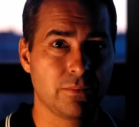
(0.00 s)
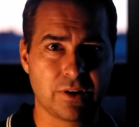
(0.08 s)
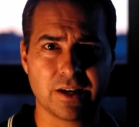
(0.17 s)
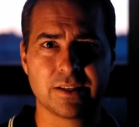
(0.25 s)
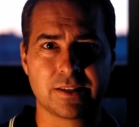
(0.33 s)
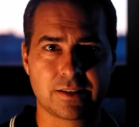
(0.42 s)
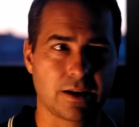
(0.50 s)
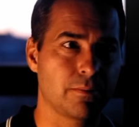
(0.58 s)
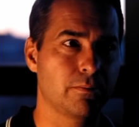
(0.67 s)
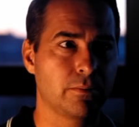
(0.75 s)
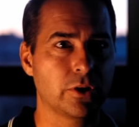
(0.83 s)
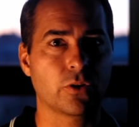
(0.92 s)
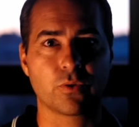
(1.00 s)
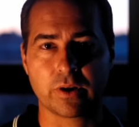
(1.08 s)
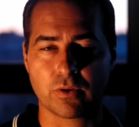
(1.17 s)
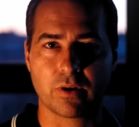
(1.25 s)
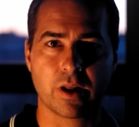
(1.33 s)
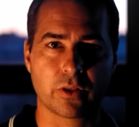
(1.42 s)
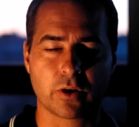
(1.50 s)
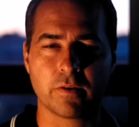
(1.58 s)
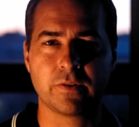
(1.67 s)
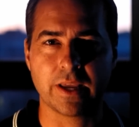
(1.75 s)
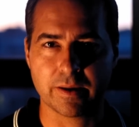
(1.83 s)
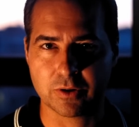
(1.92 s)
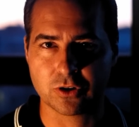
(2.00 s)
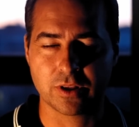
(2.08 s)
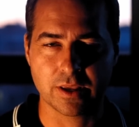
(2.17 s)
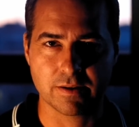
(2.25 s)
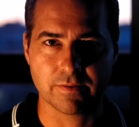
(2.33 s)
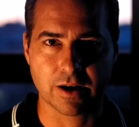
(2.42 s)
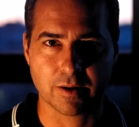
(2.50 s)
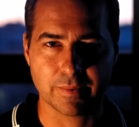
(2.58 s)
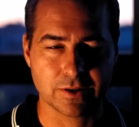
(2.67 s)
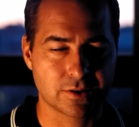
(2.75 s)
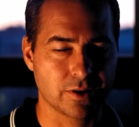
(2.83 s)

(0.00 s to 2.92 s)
does some degree or another of damage to the environment.